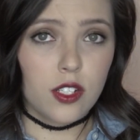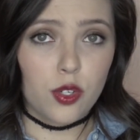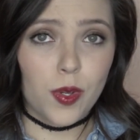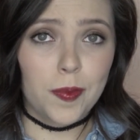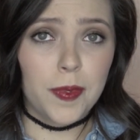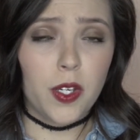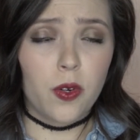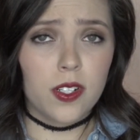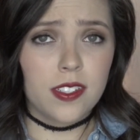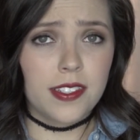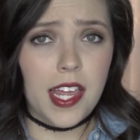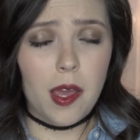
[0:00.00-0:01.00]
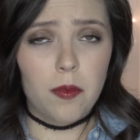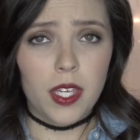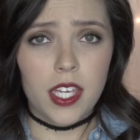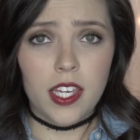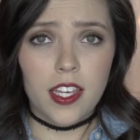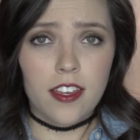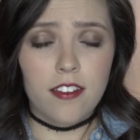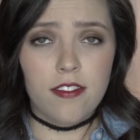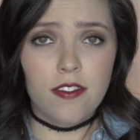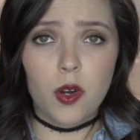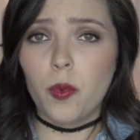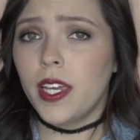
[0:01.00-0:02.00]
tweet me or snap me
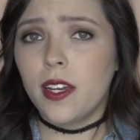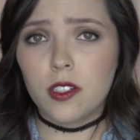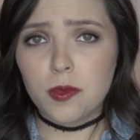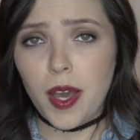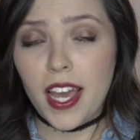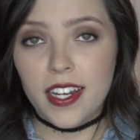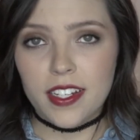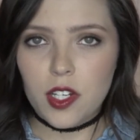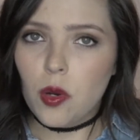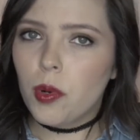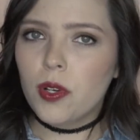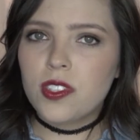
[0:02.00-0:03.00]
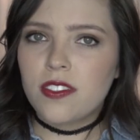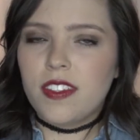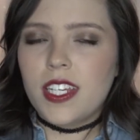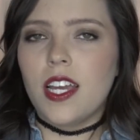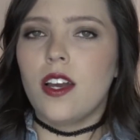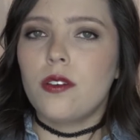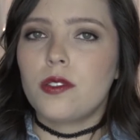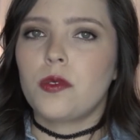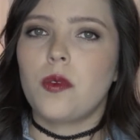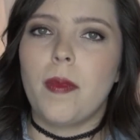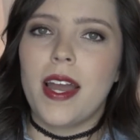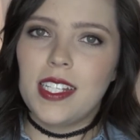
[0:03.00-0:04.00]
if a week goes by and I don't post a video to
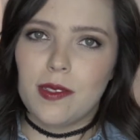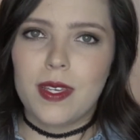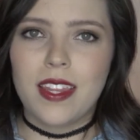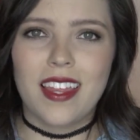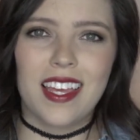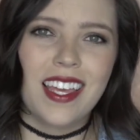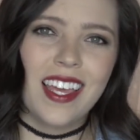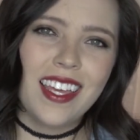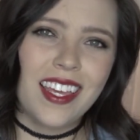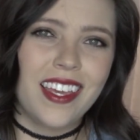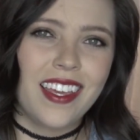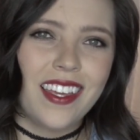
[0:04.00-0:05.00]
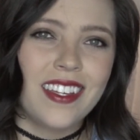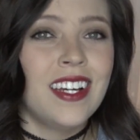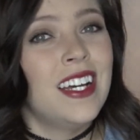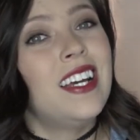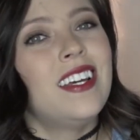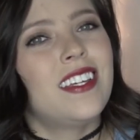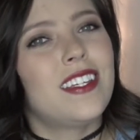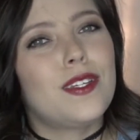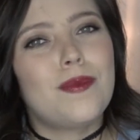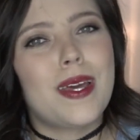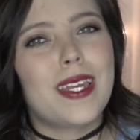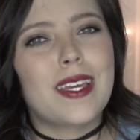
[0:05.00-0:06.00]
remind me that, hey,
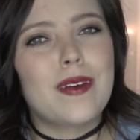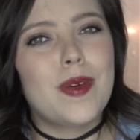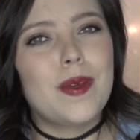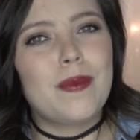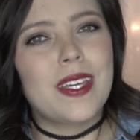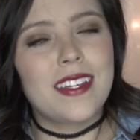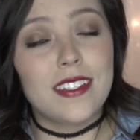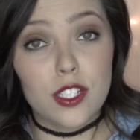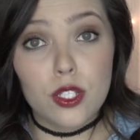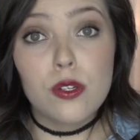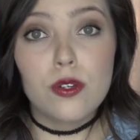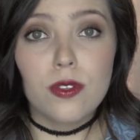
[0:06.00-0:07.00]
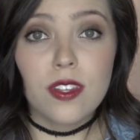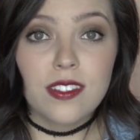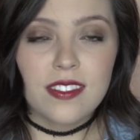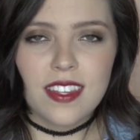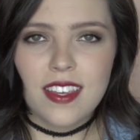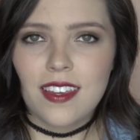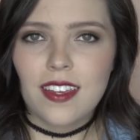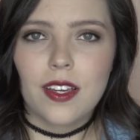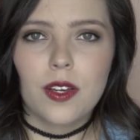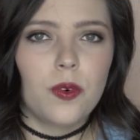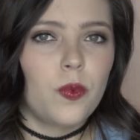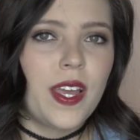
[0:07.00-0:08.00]
you made a commitment to do this
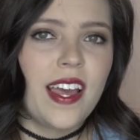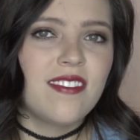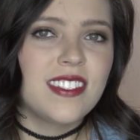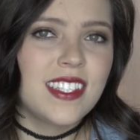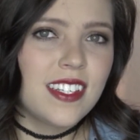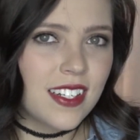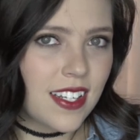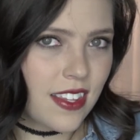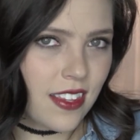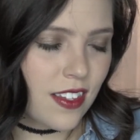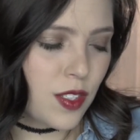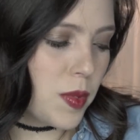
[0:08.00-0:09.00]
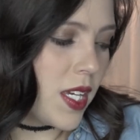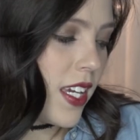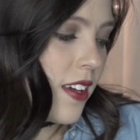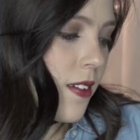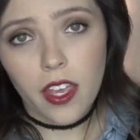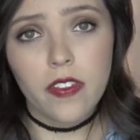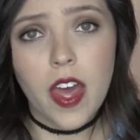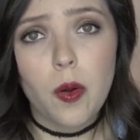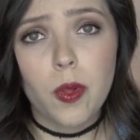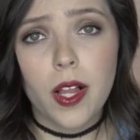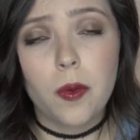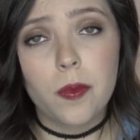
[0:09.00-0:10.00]
thing. We haven't seen anything this week. And that
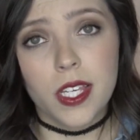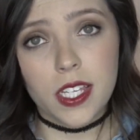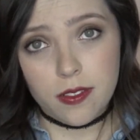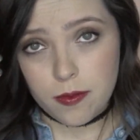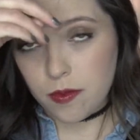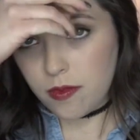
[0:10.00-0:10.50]
will help me